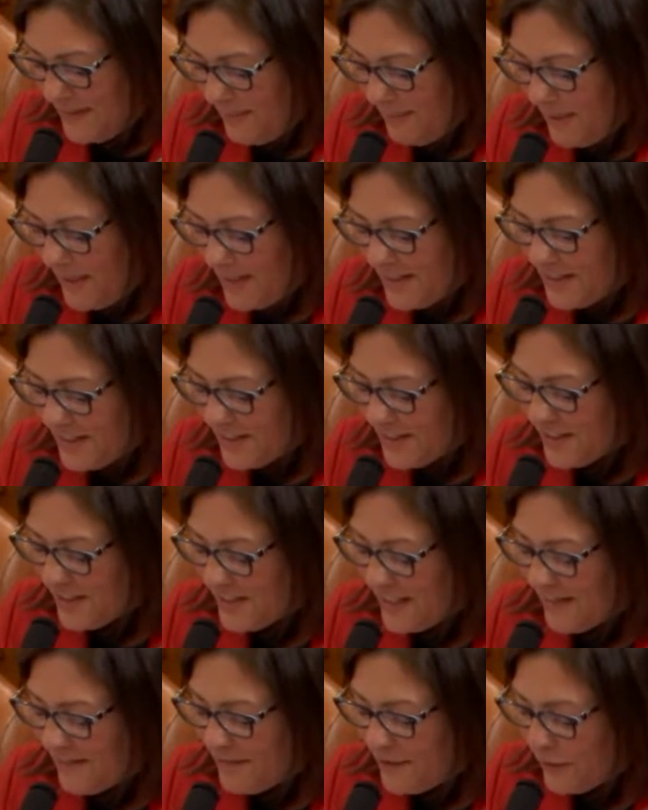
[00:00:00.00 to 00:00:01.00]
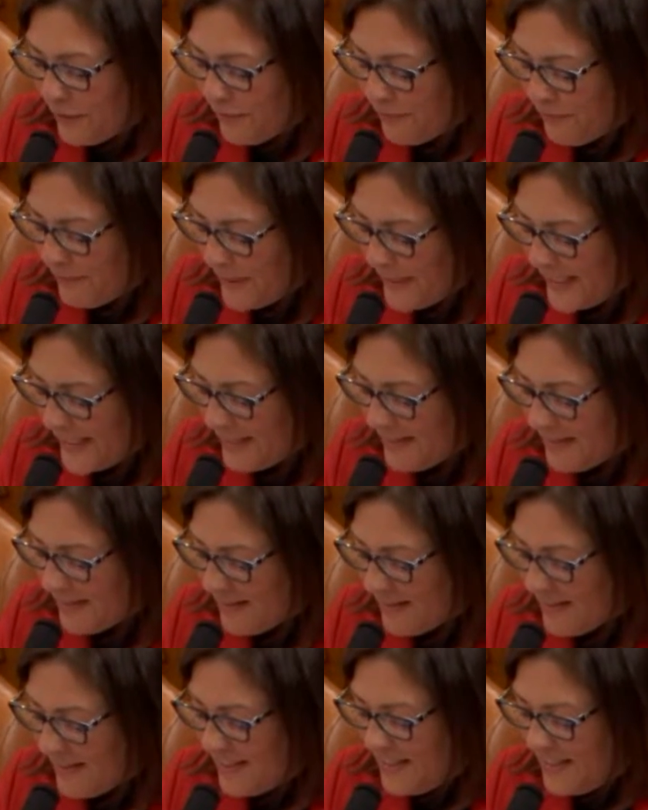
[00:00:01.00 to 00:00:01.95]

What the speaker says: Politicians have no place